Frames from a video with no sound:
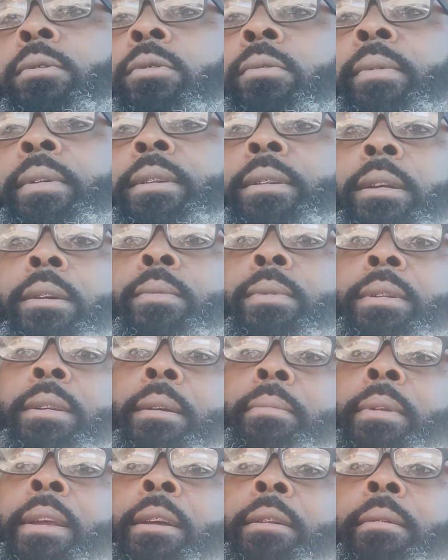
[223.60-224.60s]
movies. It was
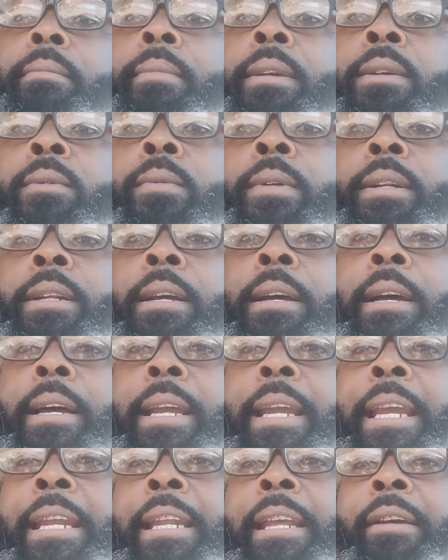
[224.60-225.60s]
up there to me with
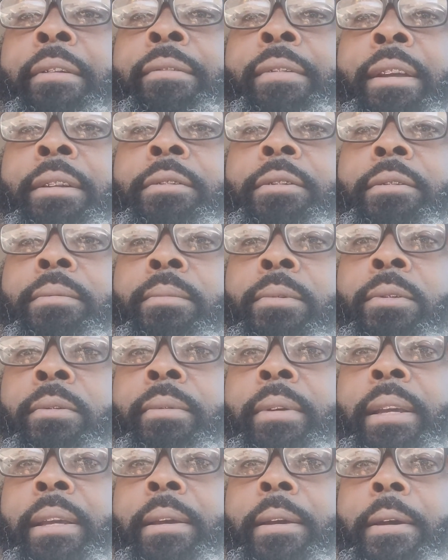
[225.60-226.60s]
any Avengers
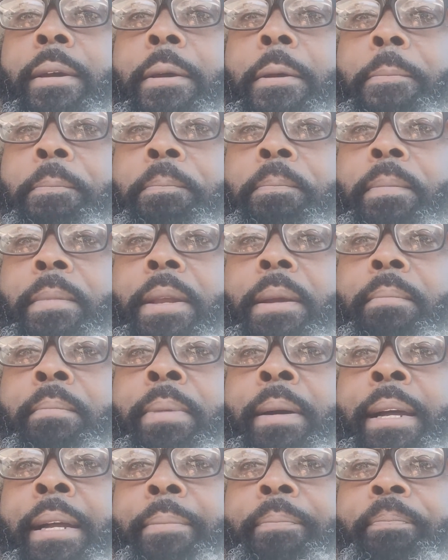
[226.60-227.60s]
movie.
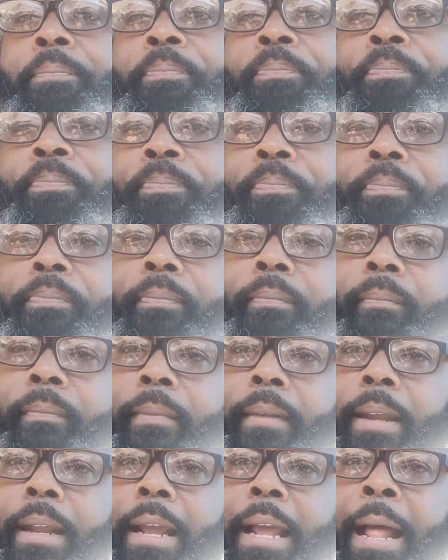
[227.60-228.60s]
But
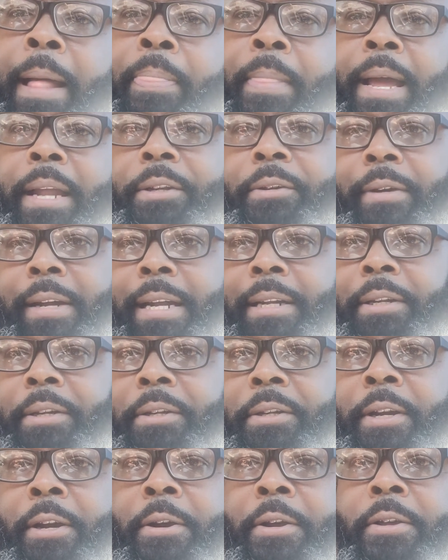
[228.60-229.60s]
I'm not trying to
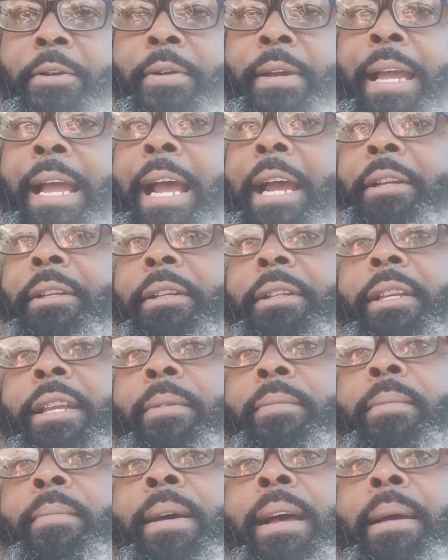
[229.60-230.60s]
stir you guys, just
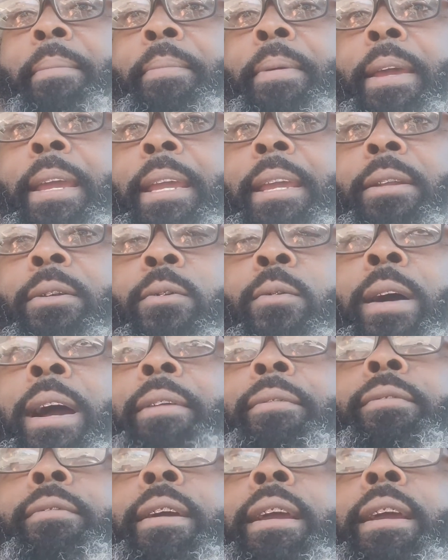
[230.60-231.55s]
give me my opinion. Quite